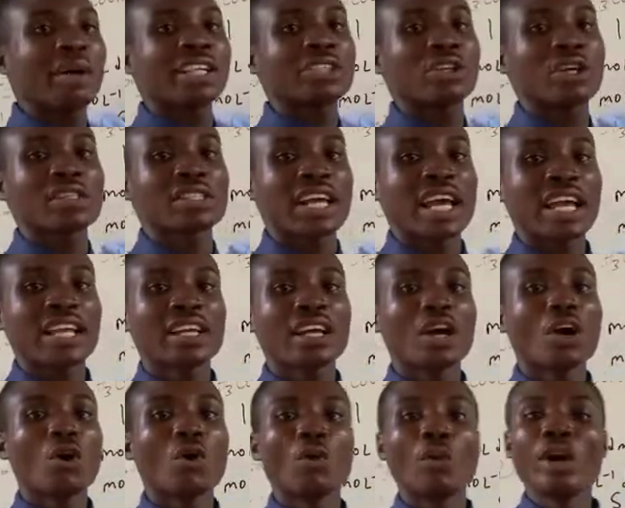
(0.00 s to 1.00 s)
hydroxide
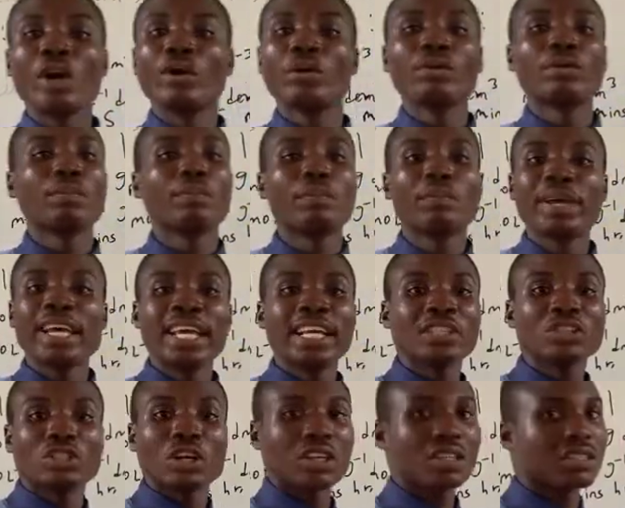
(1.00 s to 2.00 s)
will be
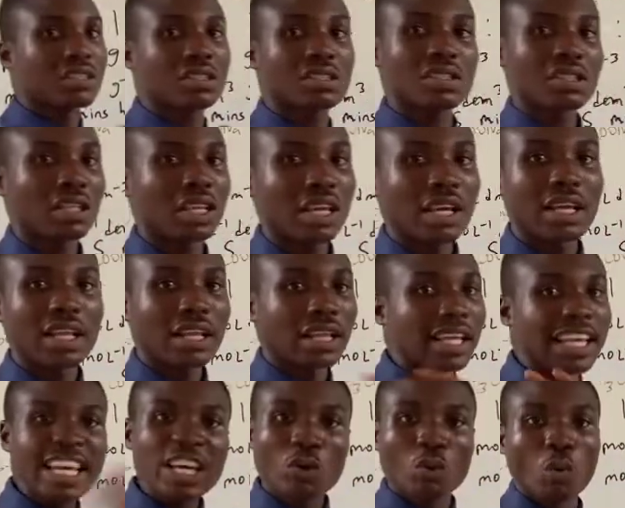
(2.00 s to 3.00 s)
just
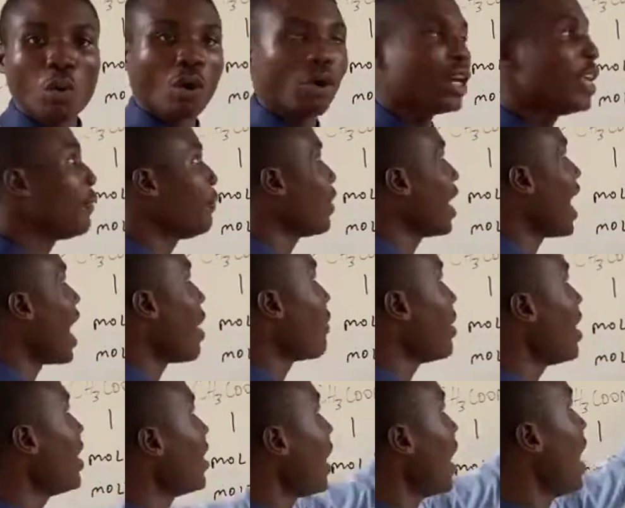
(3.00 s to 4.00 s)
equal. If you are
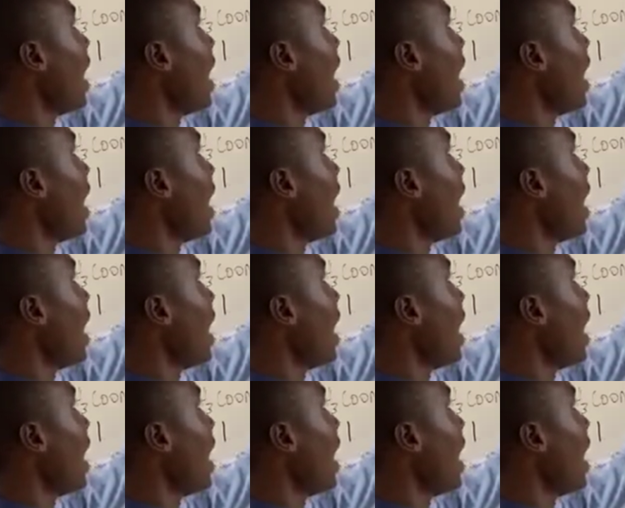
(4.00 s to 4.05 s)
having